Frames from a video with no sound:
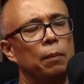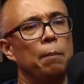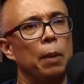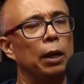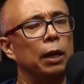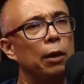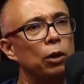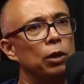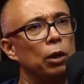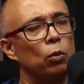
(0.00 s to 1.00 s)
because I
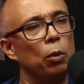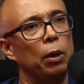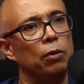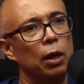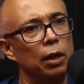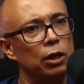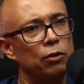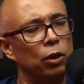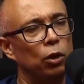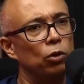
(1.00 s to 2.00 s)
thought it would be very
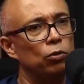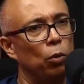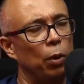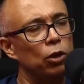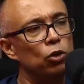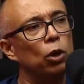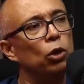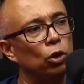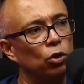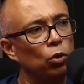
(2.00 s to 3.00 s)
difficult for my
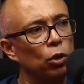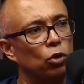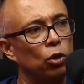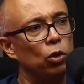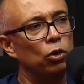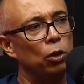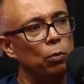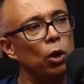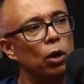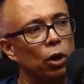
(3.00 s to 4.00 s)
structure to introduce a
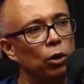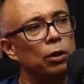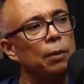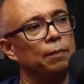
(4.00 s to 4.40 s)
product